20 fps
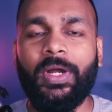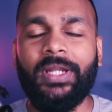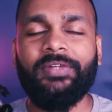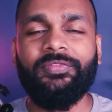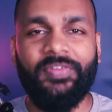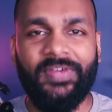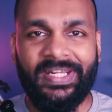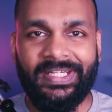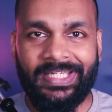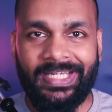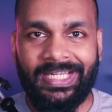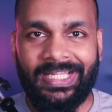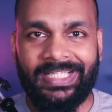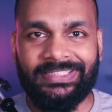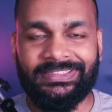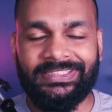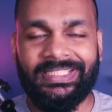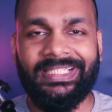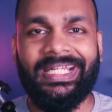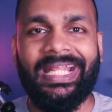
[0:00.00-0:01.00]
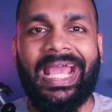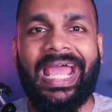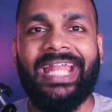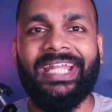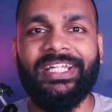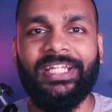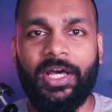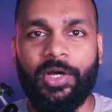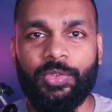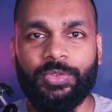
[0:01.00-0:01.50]
One federal agent
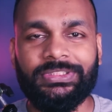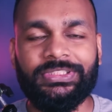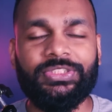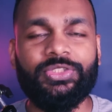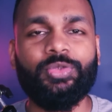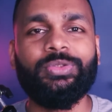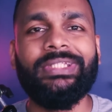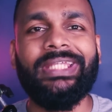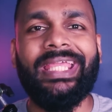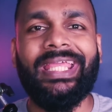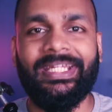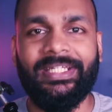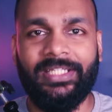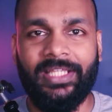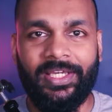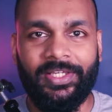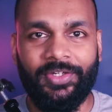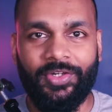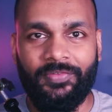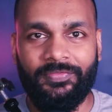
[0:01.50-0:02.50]
announced to the entire